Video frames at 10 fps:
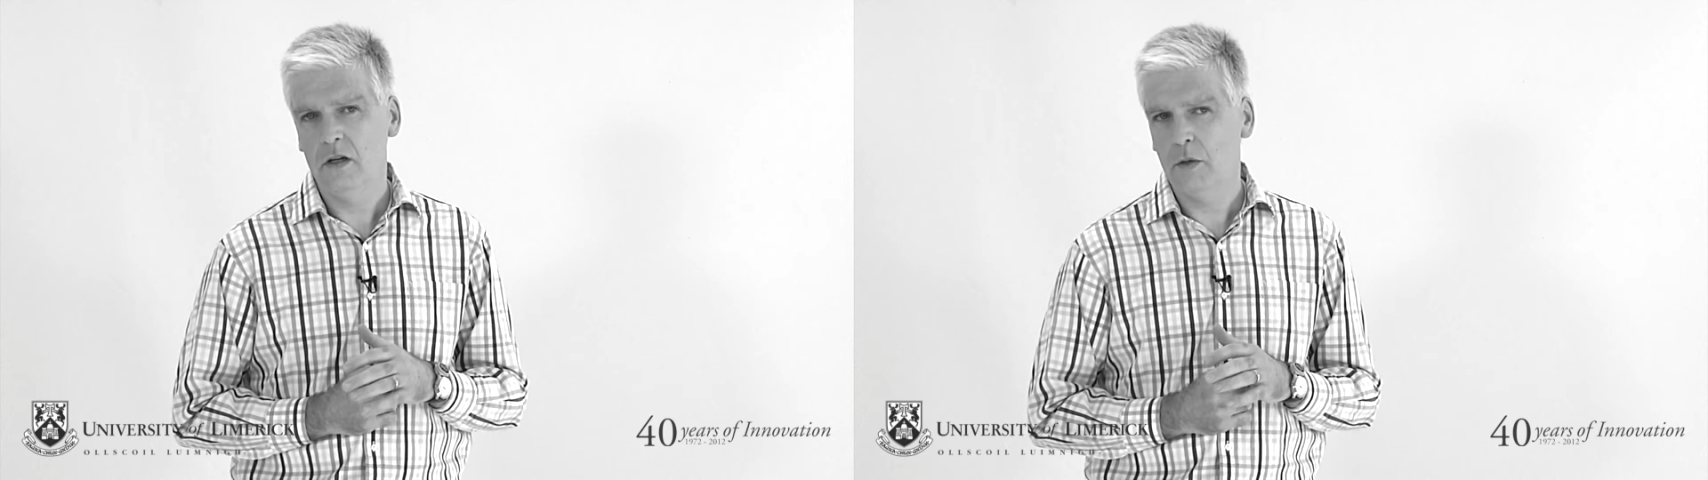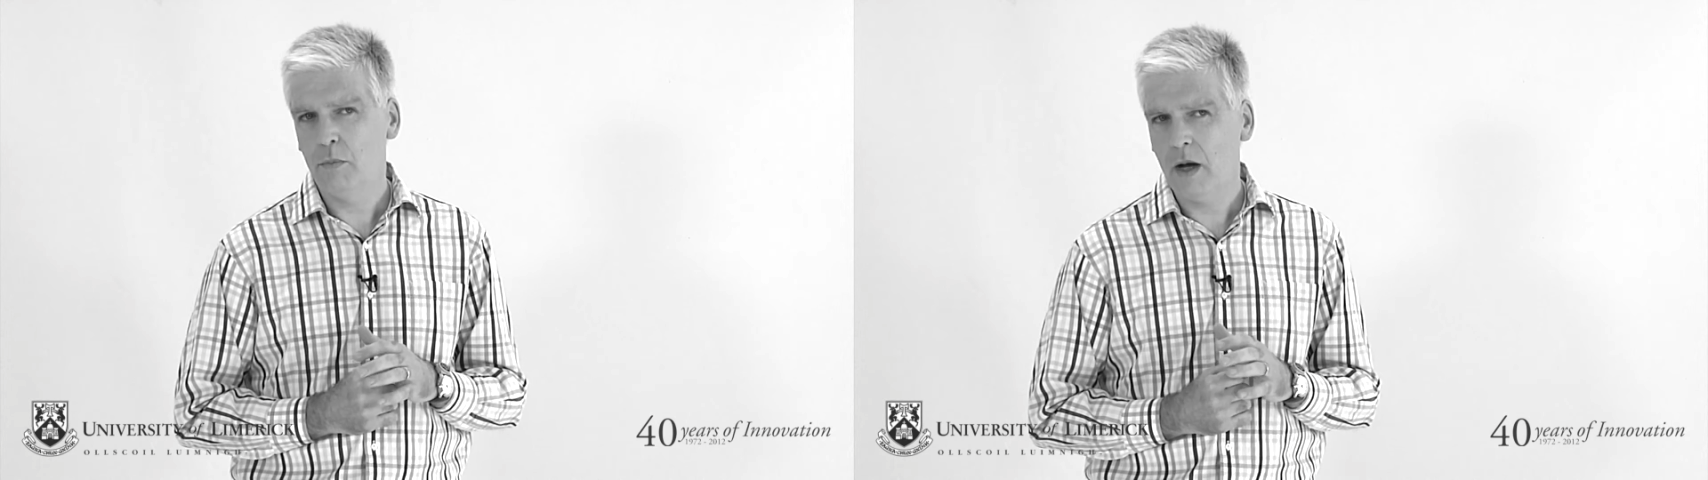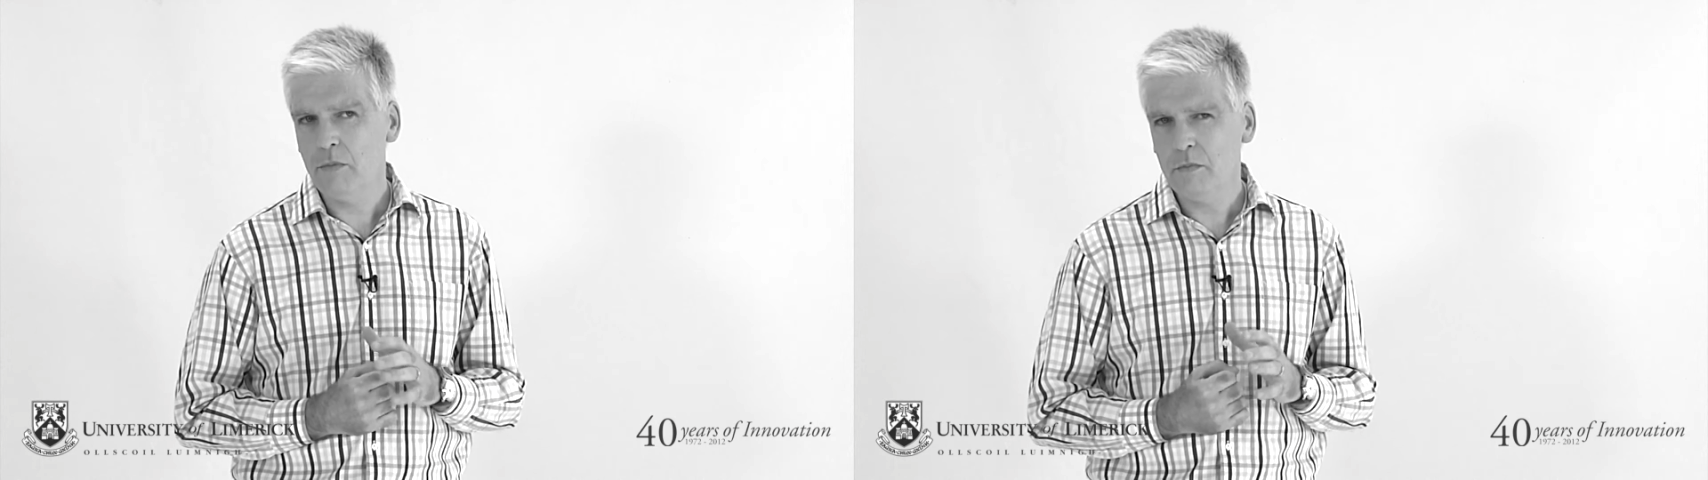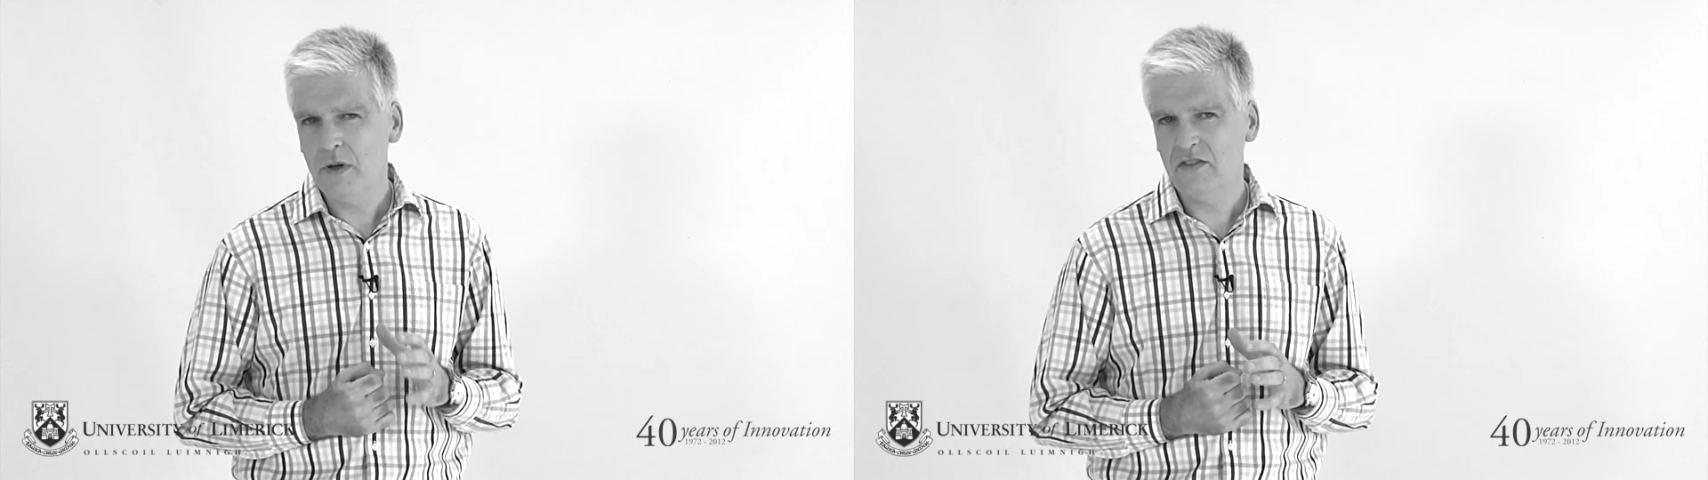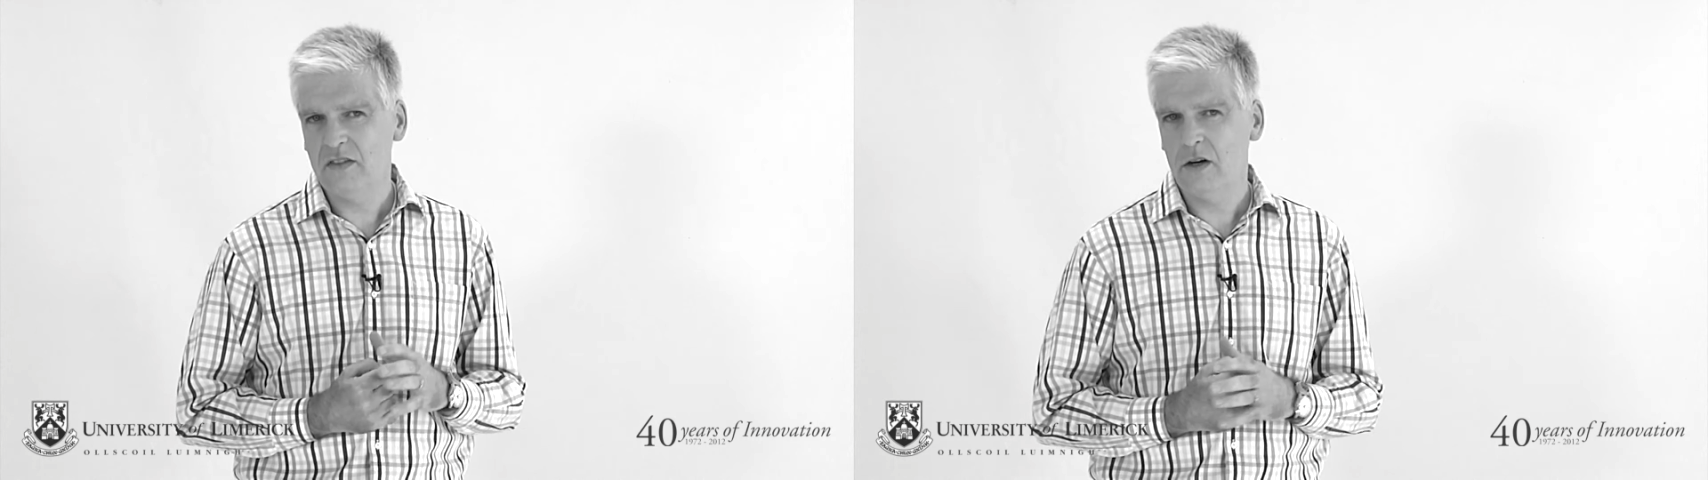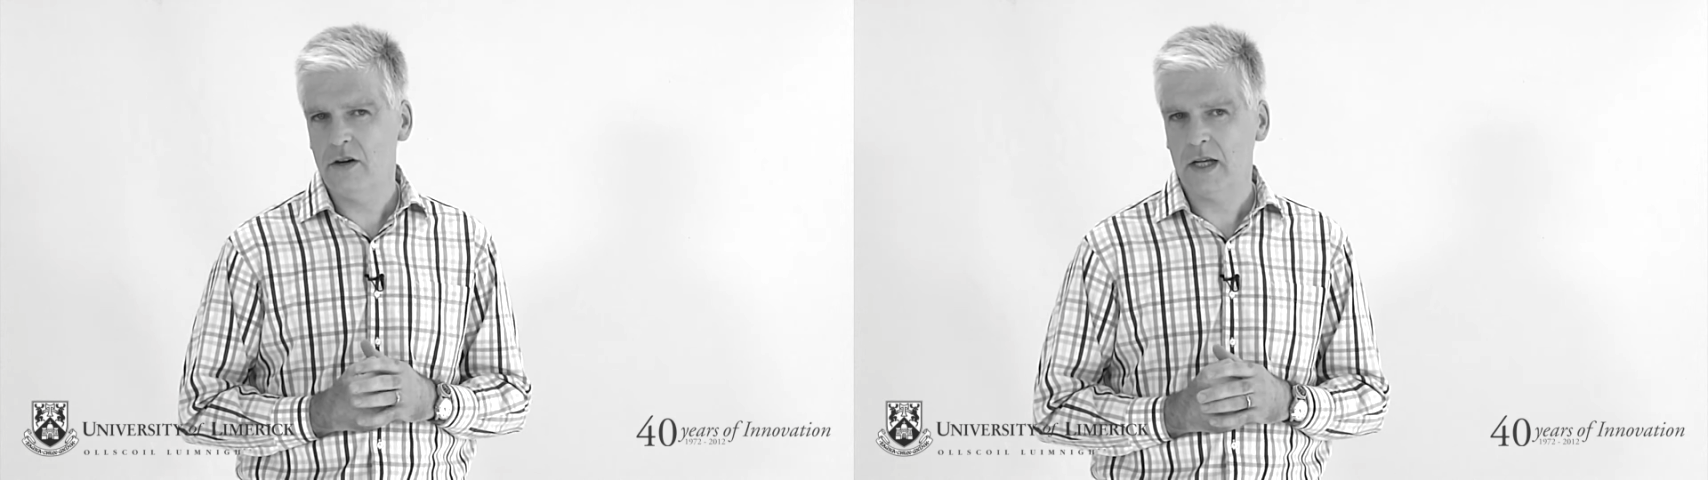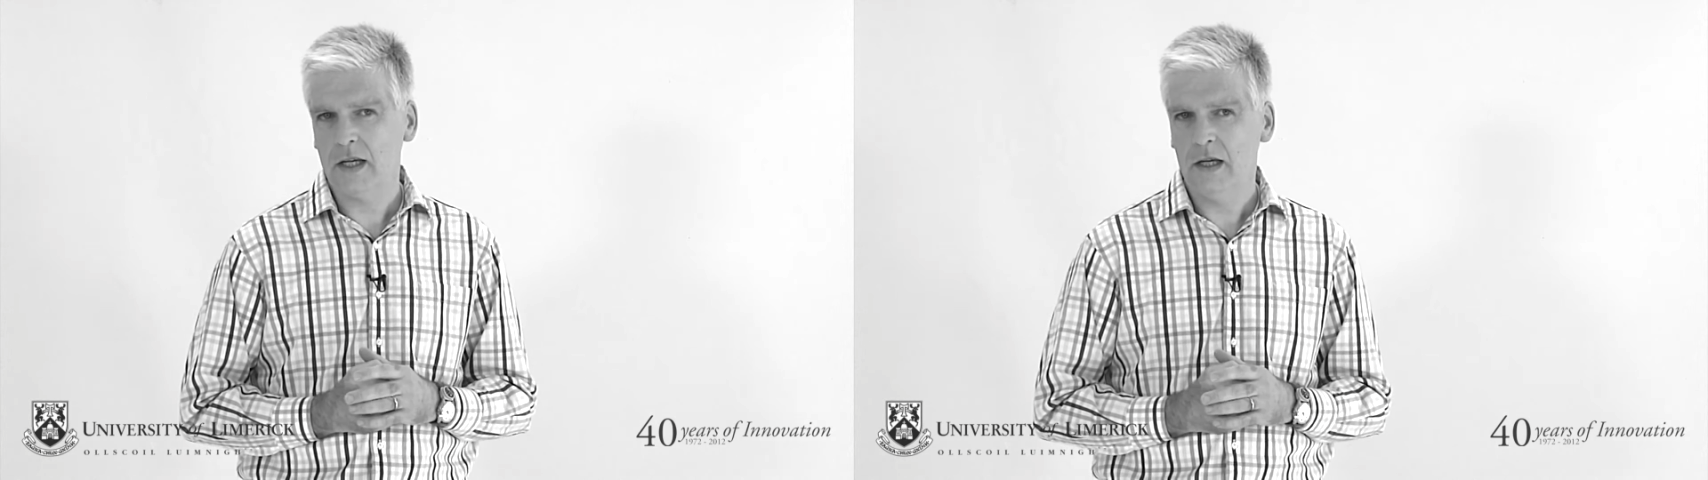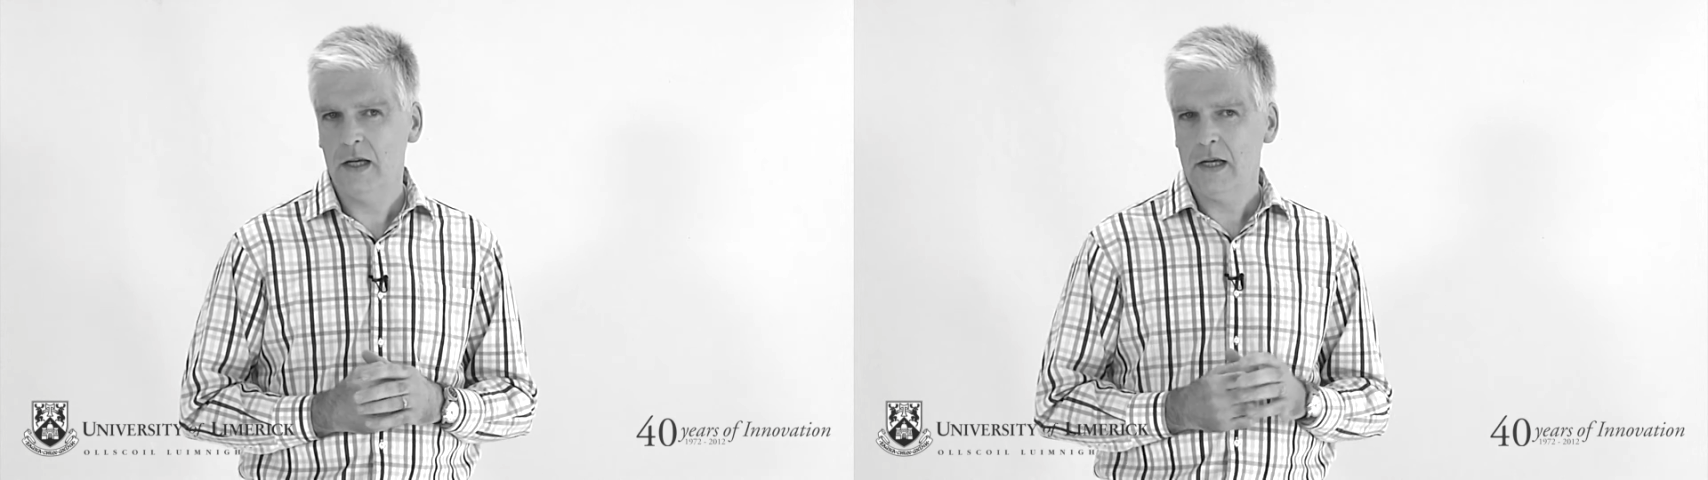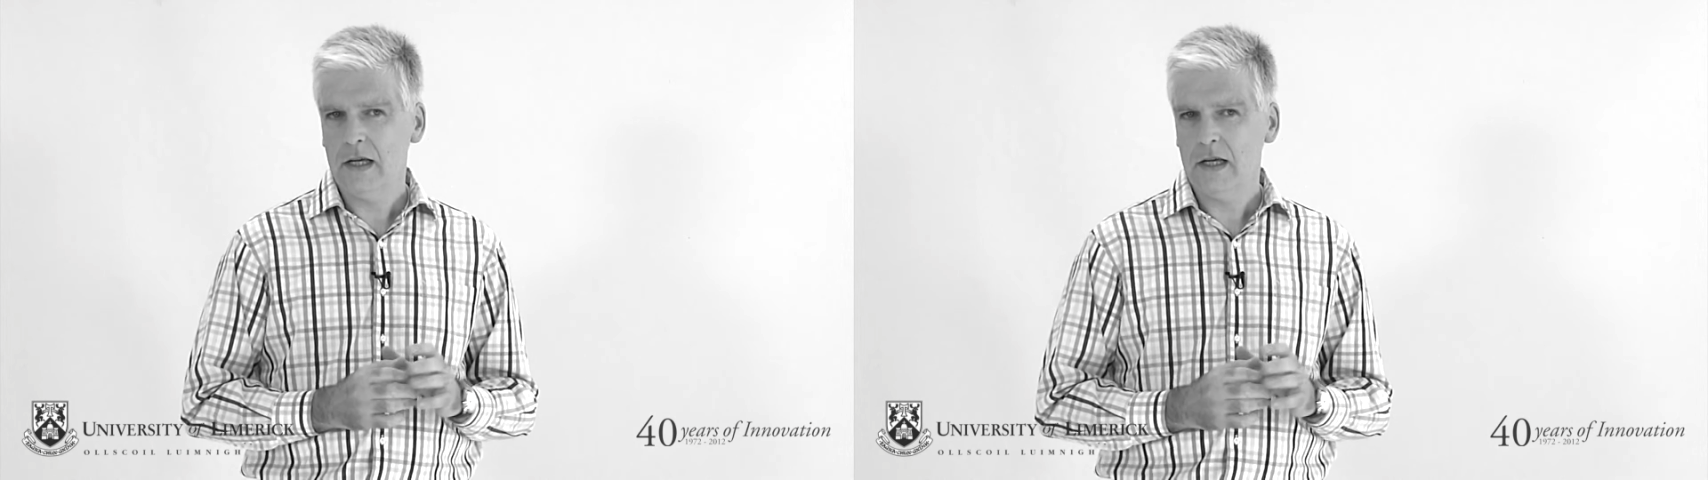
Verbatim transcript: Now problem-based learning